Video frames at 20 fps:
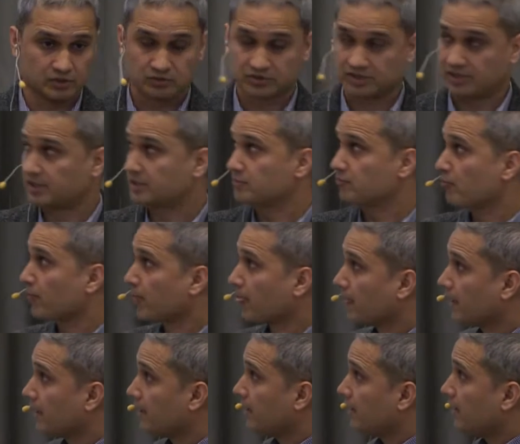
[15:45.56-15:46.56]
use it?
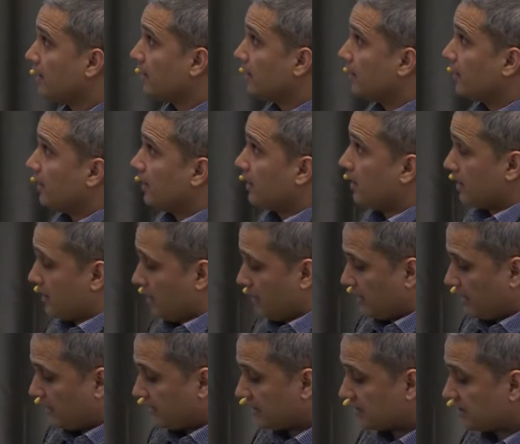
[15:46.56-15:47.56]

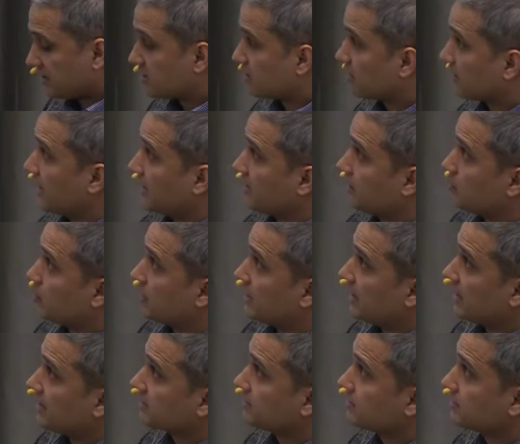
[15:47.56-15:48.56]
This is together
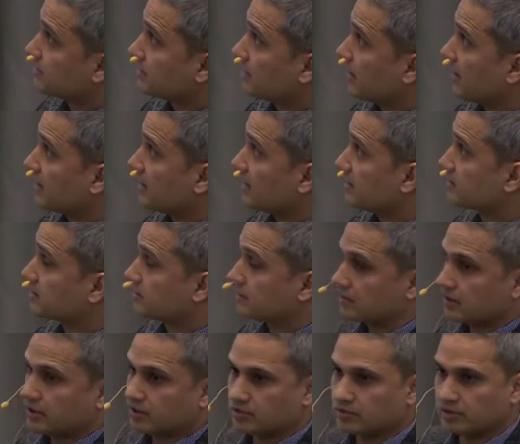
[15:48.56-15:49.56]
with Nexus. I guess
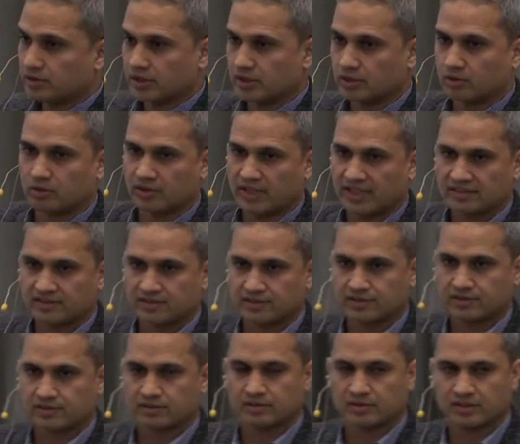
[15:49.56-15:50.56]
you know
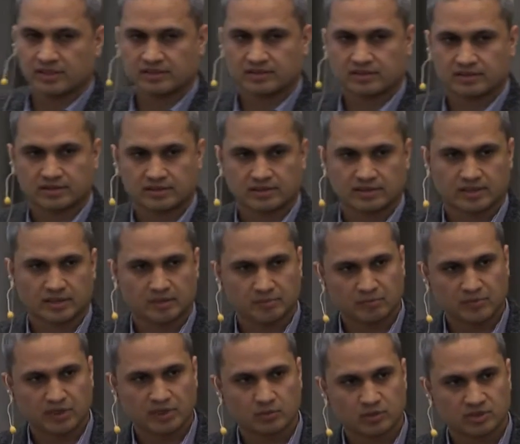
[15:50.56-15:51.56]
Nexus. This is the
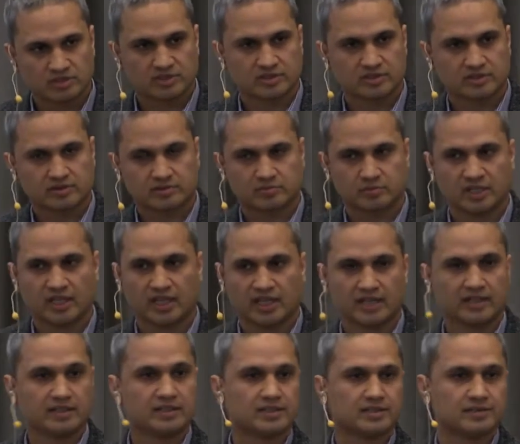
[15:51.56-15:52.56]
company which is
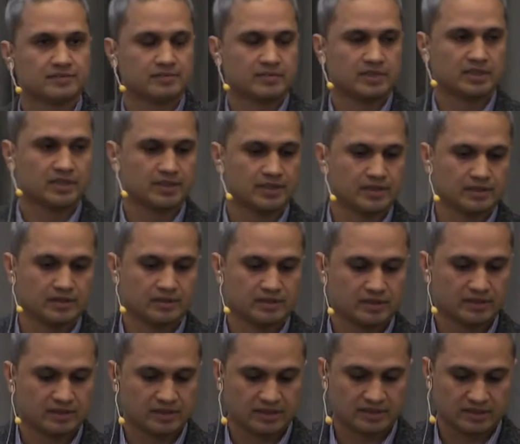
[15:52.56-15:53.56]
behind
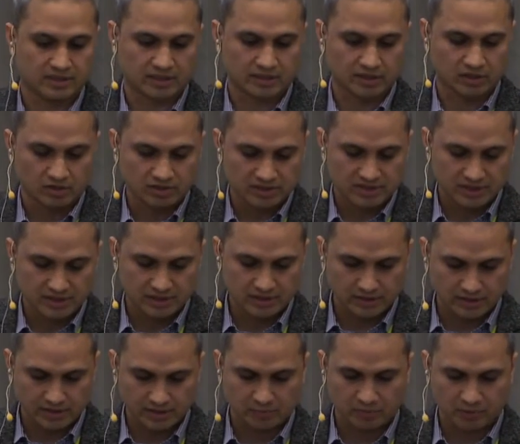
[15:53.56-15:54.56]
this
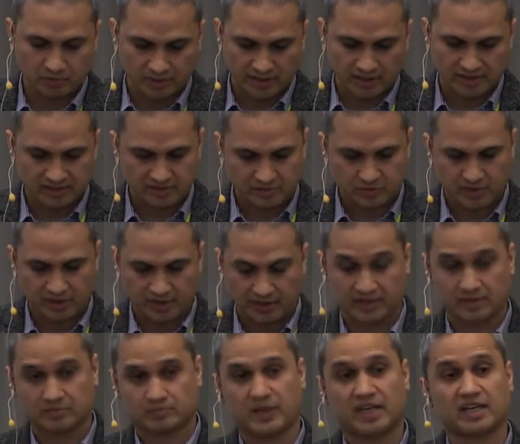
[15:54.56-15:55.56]
technology. They provide this
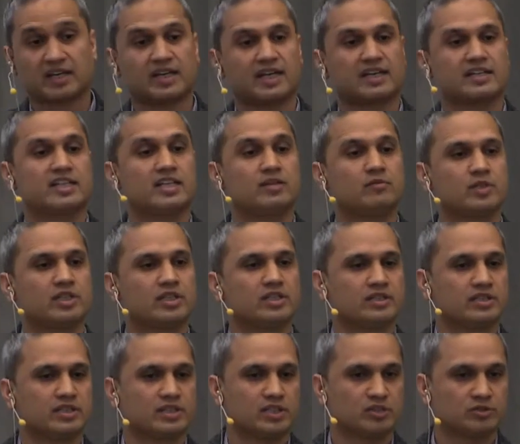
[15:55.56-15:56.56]
behind this bank ID
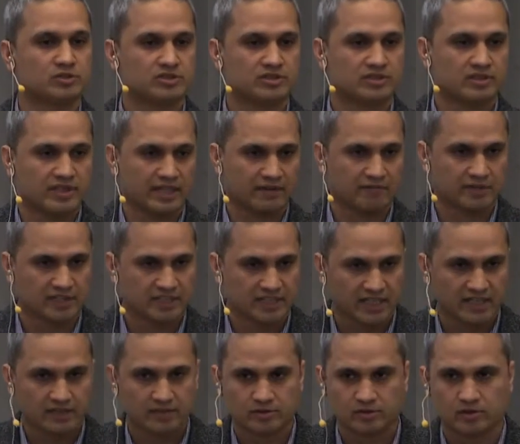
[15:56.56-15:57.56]
we use every
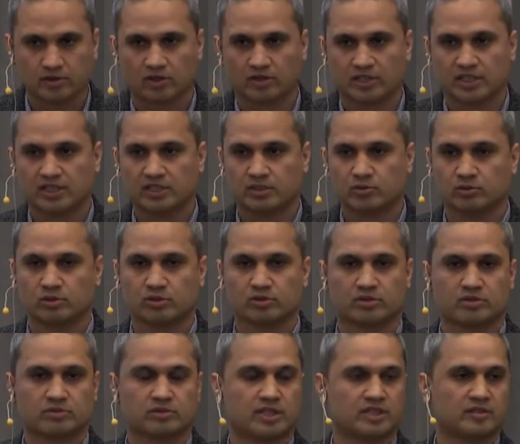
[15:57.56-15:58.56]
day to log in
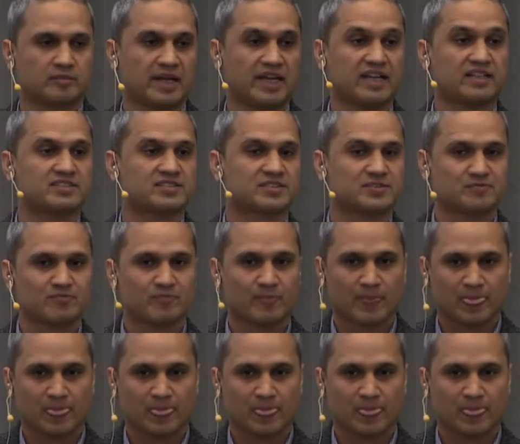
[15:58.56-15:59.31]
to our banks